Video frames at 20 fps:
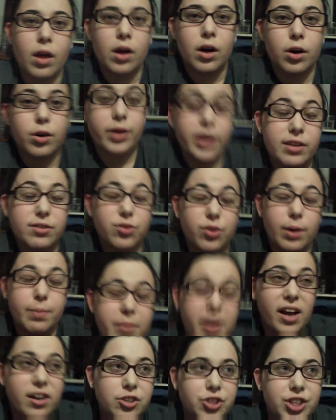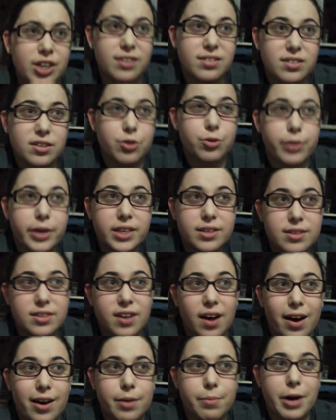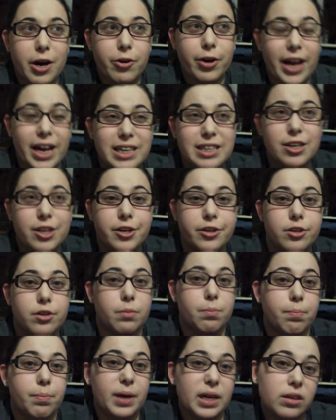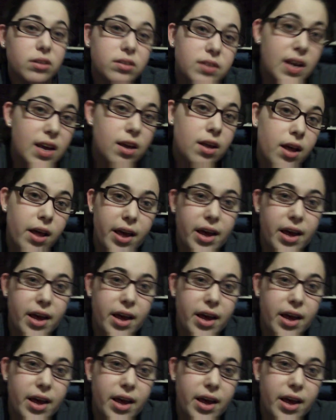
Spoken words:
Okay, so I'm not just going to talk about character building,